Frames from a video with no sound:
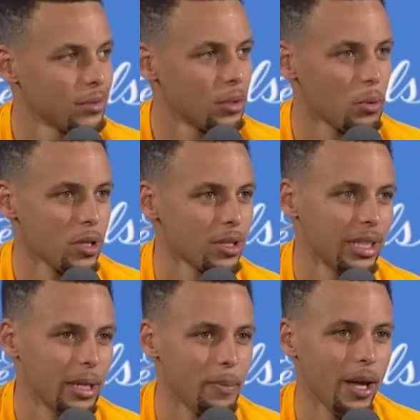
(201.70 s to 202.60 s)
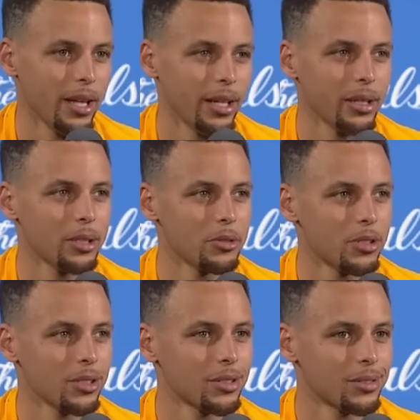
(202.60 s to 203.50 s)
there wasn't any panic. It was
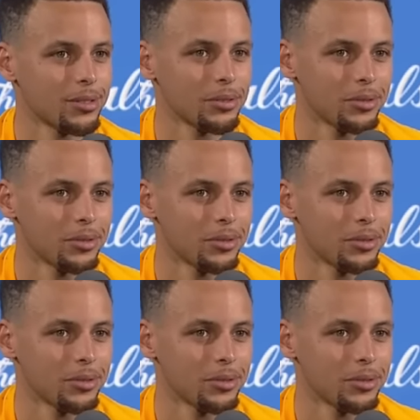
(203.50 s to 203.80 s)
just